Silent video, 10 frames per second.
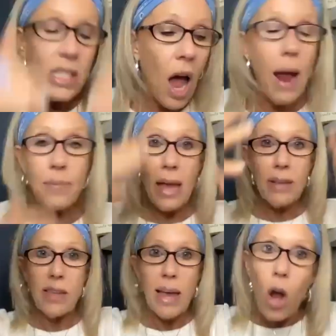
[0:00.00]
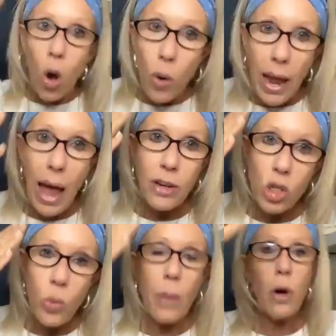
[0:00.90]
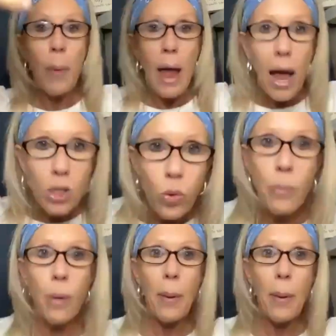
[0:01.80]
time they say, Oh, we had to do one more pass, one more